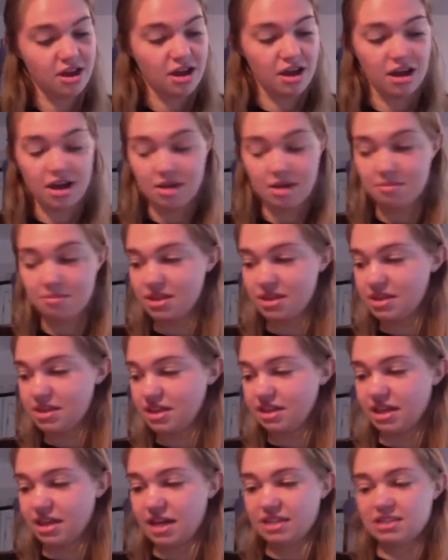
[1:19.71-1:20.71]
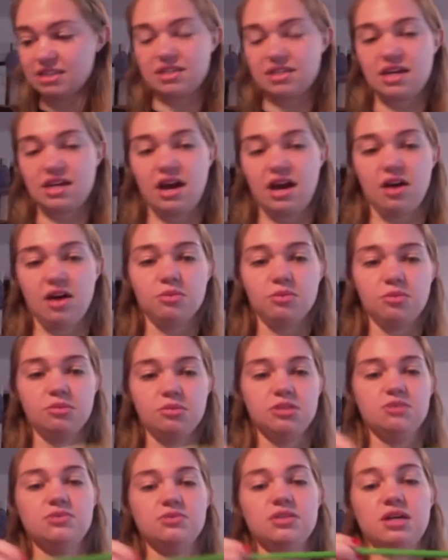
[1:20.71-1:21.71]
And then lastly, I will be
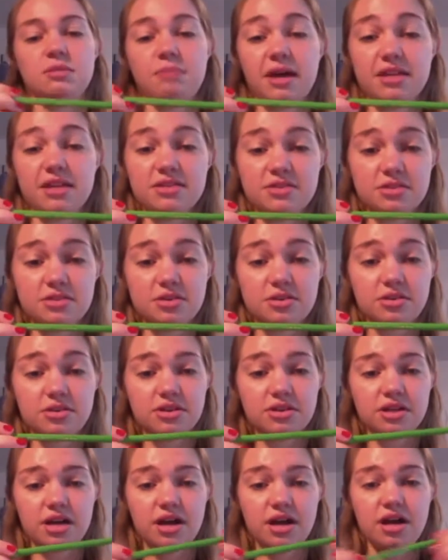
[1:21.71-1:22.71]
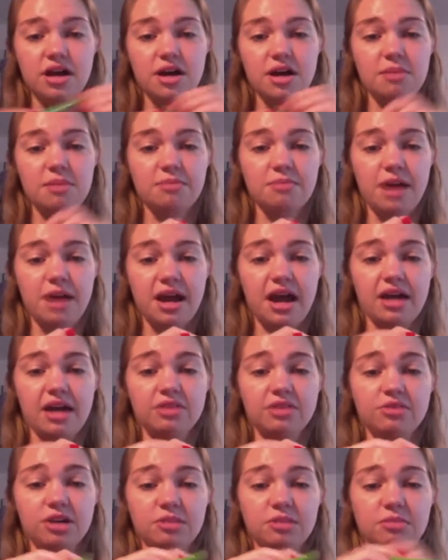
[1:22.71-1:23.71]
using a pencil. I highly
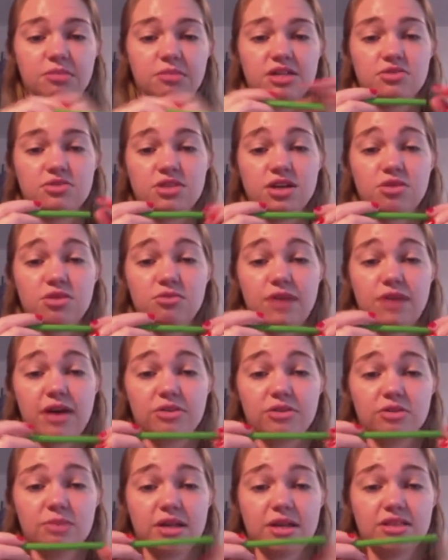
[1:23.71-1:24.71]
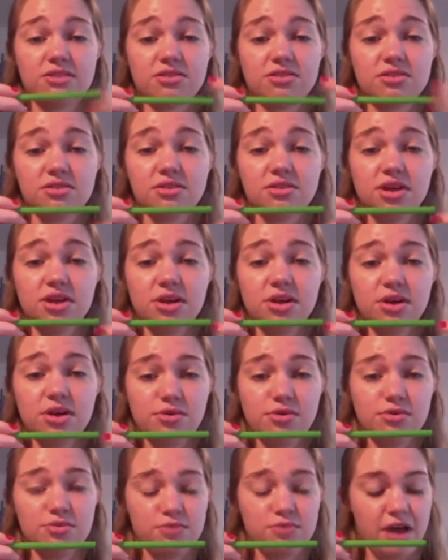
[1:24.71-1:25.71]
recommend using a round pencil
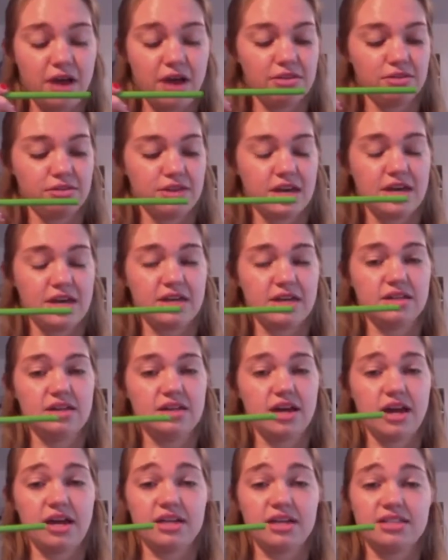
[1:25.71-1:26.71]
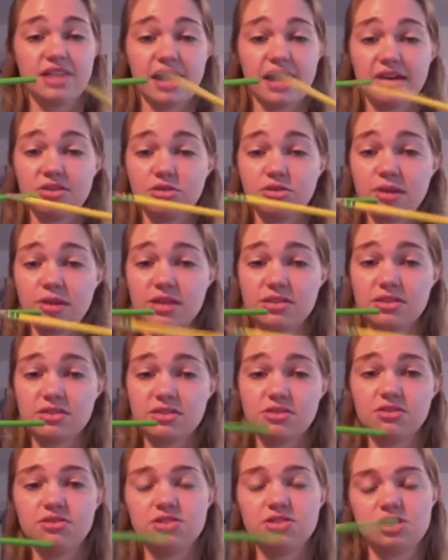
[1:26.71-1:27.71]
rather than a hexagonal
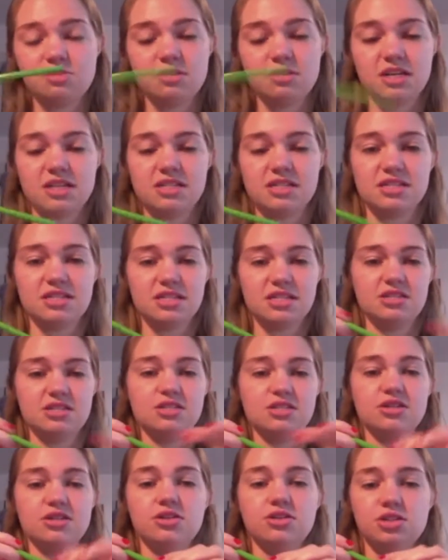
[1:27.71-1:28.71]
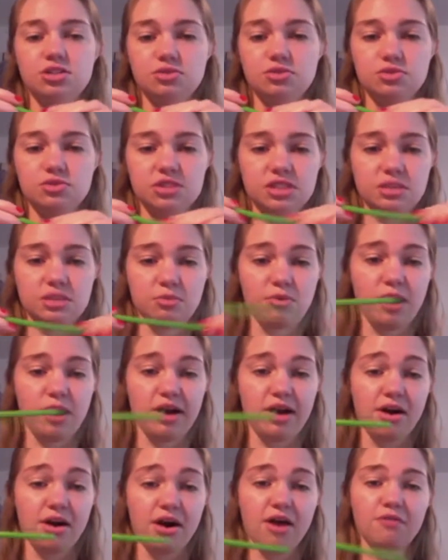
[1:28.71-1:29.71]
pencil, just because it's easier to slip
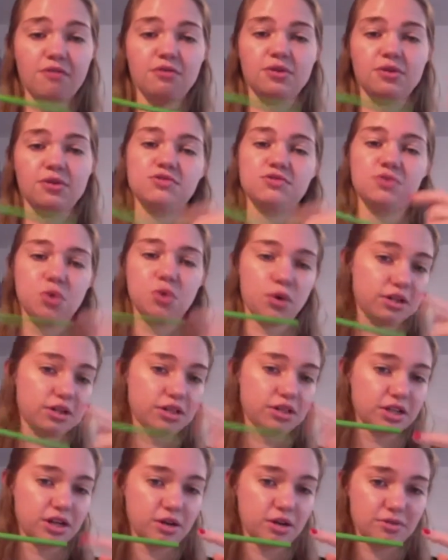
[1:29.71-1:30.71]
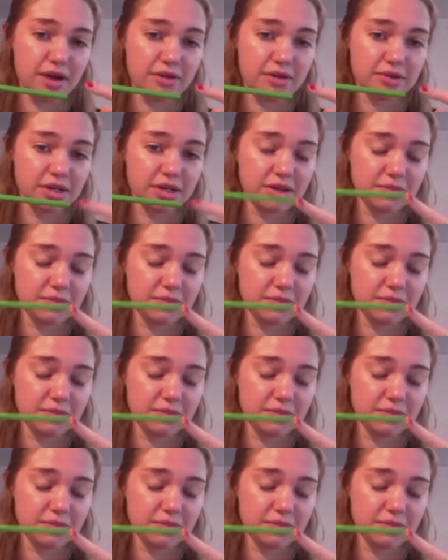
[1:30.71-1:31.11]
wire off once you've coiled it around it.